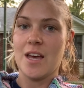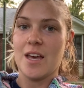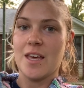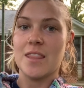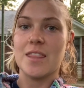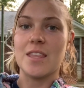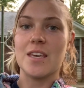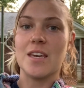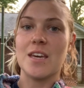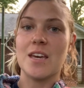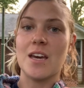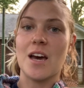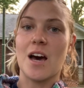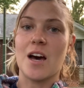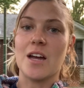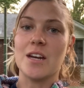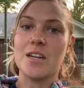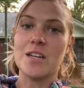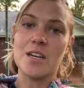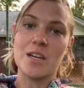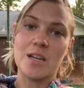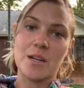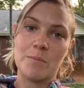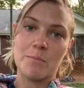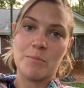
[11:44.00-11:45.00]
the
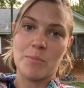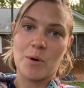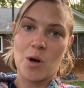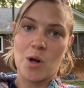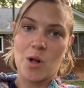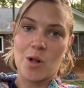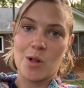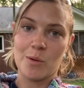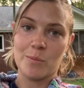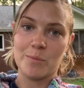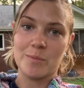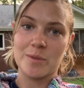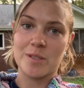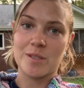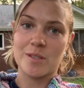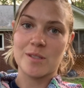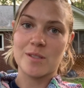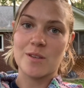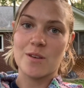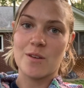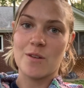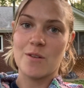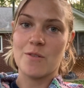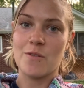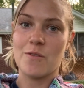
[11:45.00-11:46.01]
onion
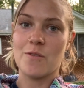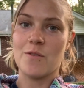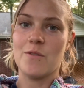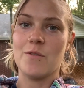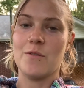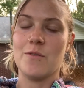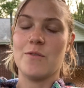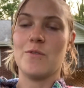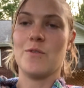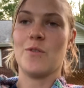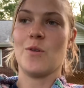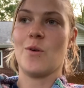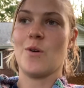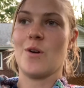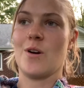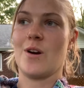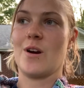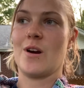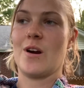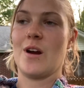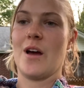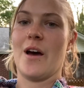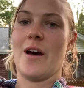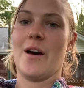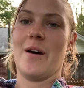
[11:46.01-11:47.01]
bulbs
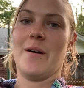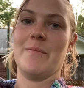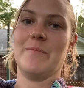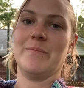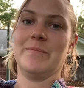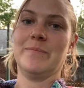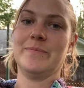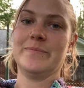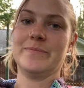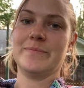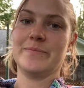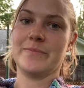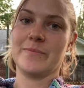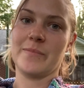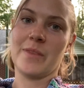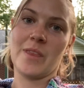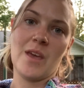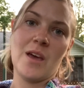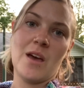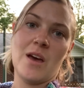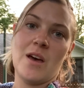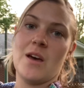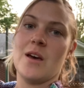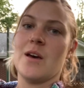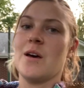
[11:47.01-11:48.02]
for
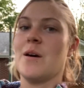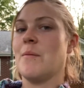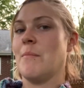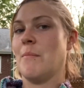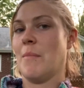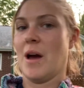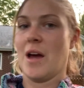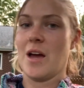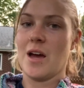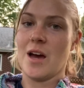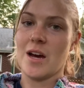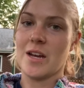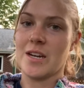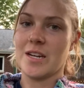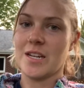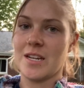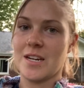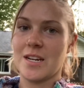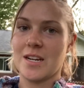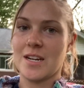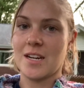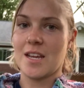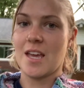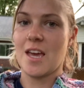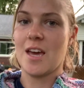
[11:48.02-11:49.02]
my
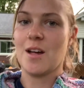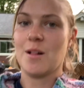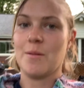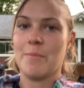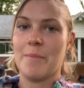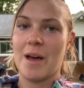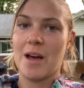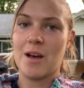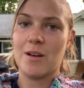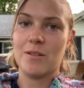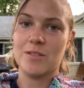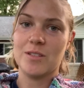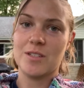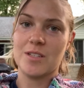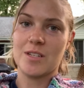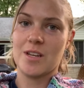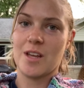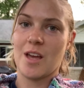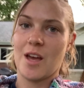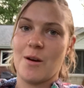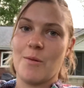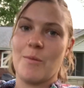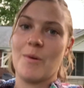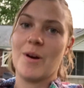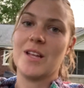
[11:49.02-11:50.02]
onion and kale mound.
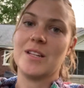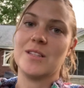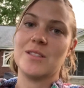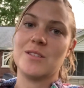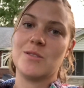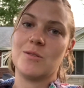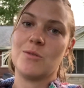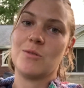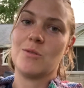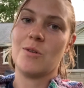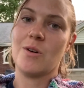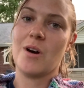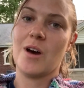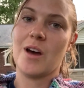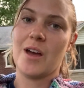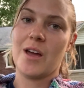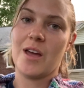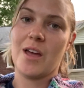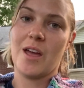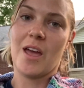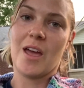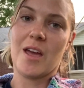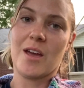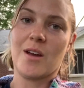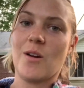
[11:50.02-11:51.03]
I went to
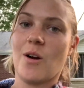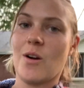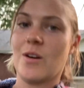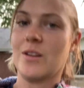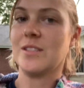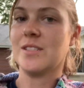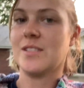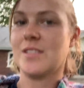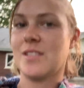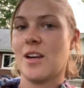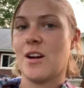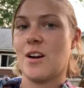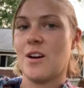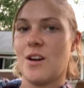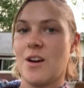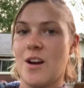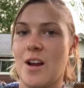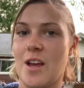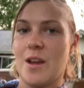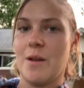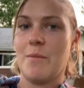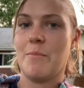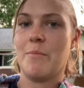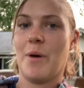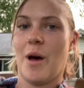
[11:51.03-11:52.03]
a garden center
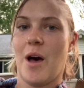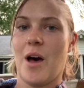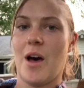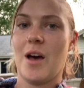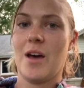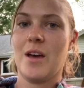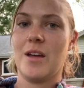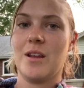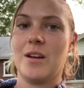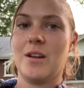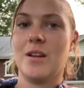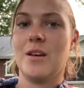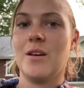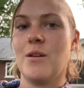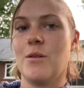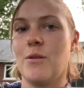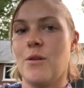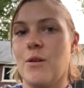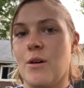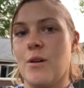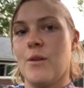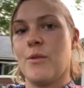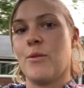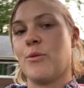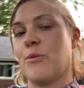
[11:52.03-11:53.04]
and bought
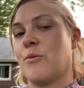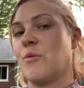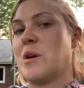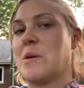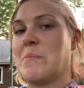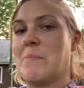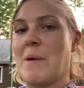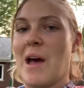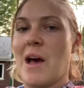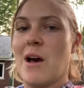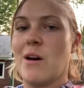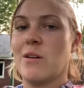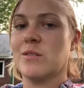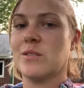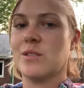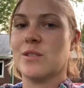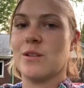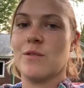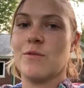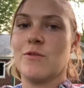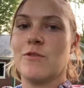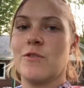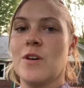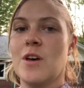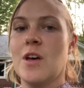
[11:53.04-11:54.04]
3 pounds
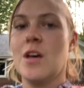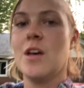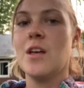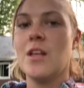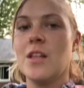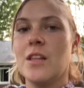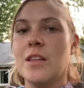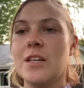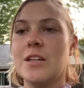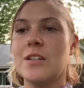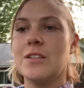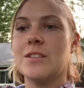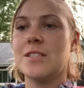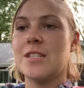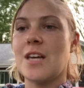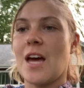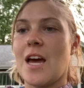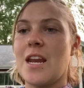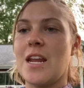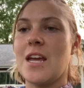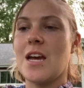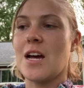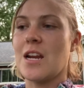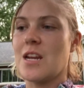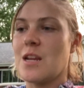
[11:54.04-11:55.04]
of little
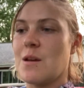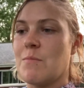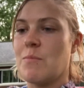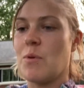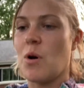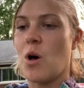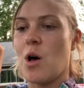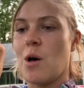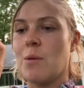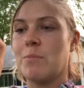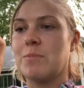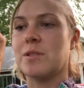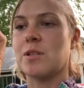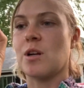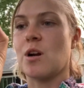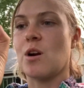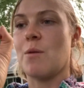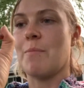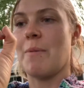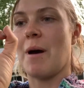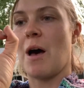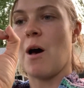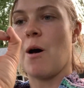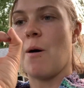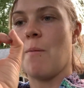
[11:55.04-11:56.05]
tiny onion bulbs that are
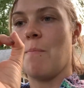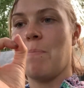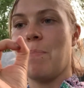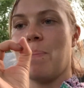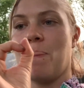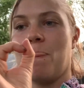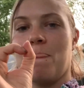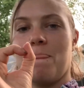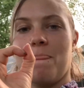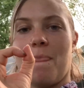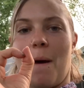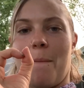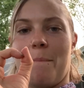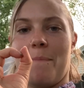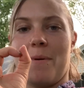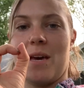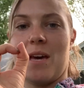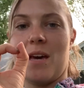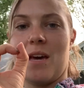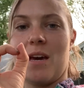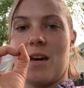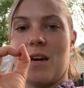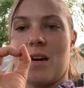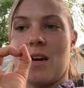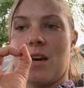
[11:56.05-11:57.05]
about that big.